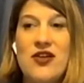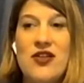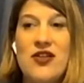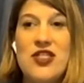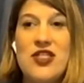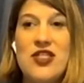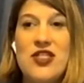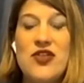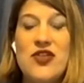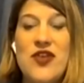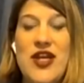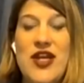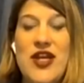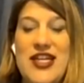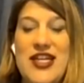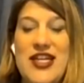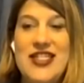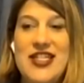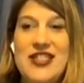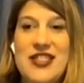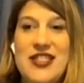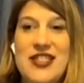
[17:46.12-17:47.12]
These are great
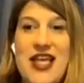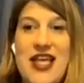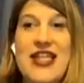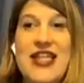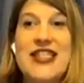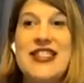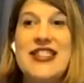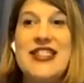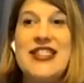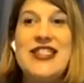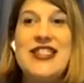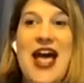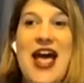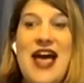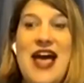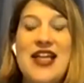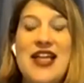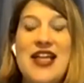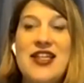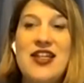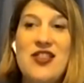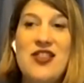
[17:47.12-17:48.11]
ideas. And
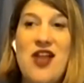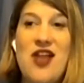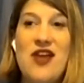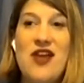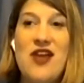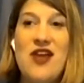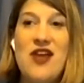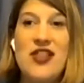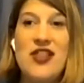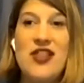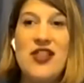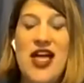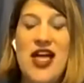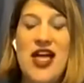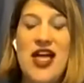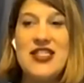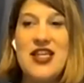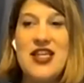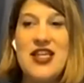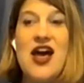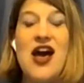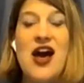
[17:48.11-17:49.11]
exactly along the
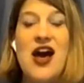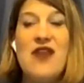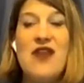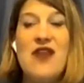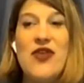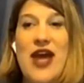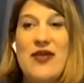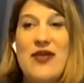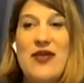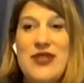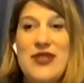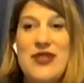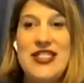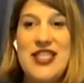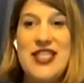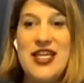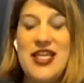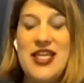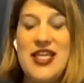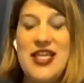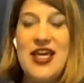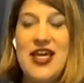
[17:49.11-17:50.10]
lines of what I
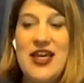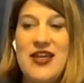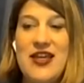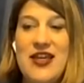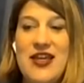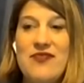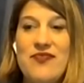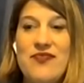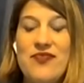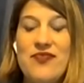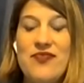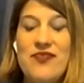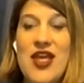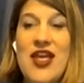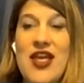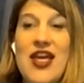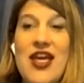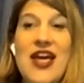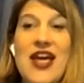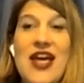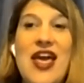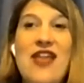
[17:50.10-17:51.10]
was thinking.
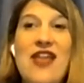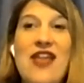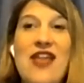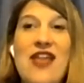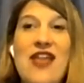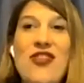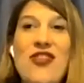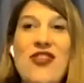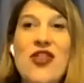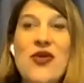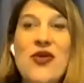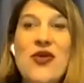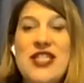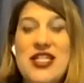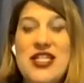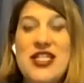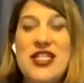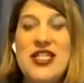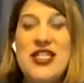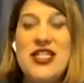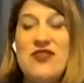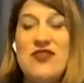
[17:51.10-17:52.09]
Again, though it
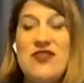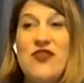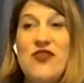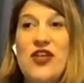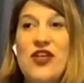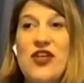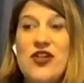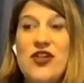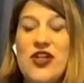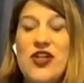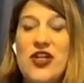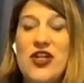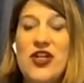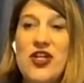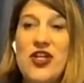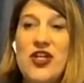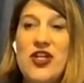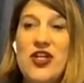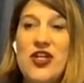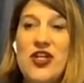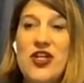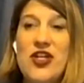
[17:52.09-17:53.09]
doesn't feel good
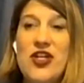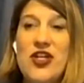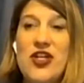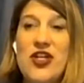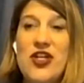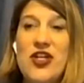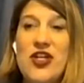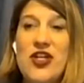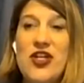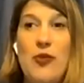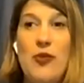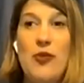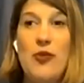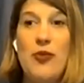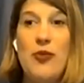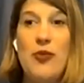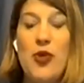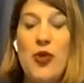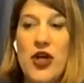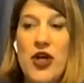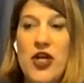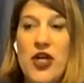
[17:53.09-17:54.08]
to feel
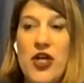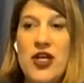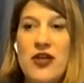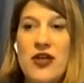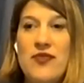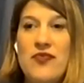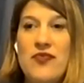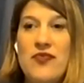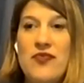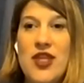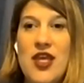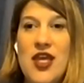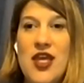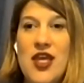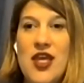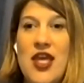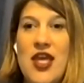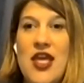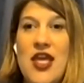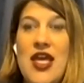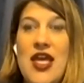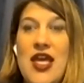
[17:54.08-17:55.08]
bored,
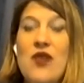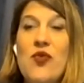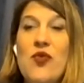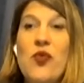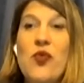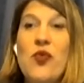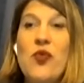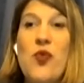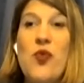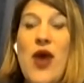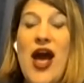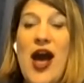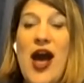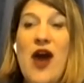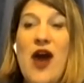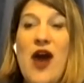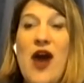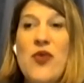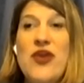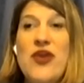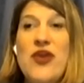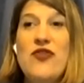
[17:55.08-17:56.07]

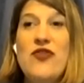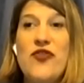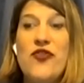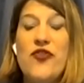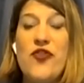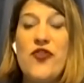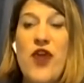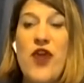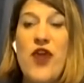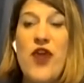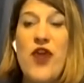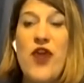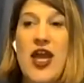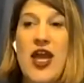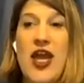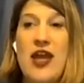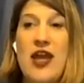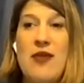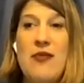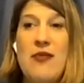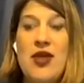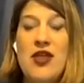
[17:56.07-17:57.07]
how we
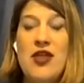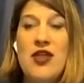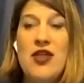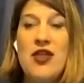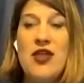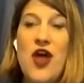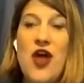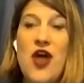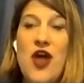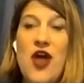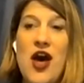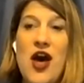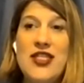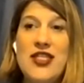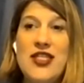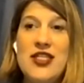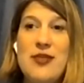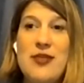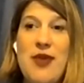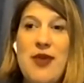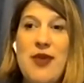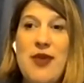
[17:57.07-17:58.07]
frame
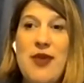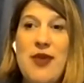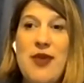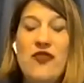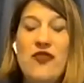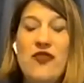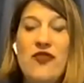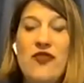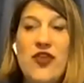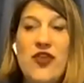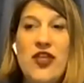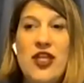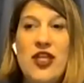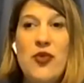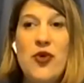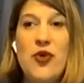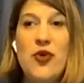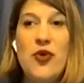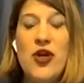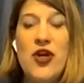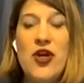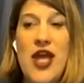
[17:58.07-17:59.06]
thoughts about feeling
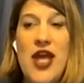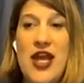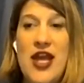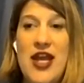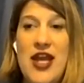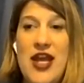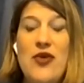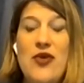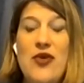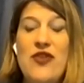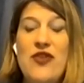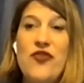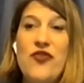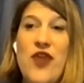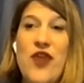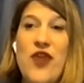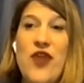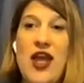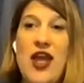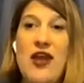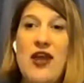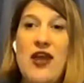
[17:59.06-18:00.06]
bored and how we
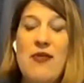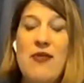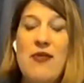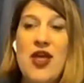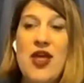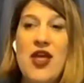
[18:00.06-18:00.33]
frame